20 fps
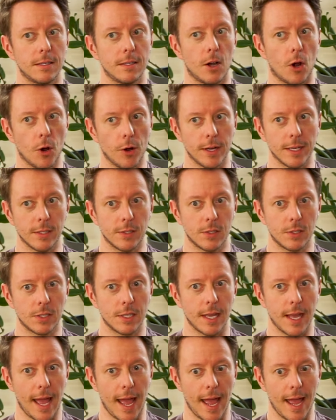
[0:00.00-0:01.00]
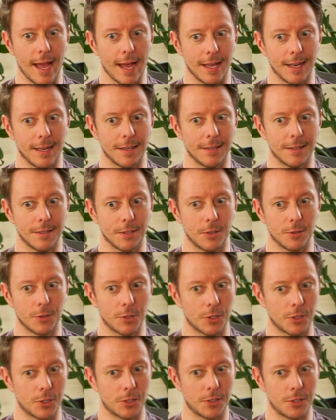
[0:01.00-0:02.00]
artist and you're
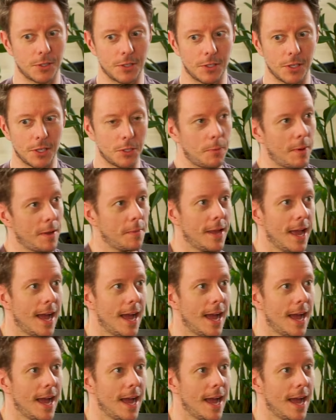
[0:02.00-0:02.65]
such a baby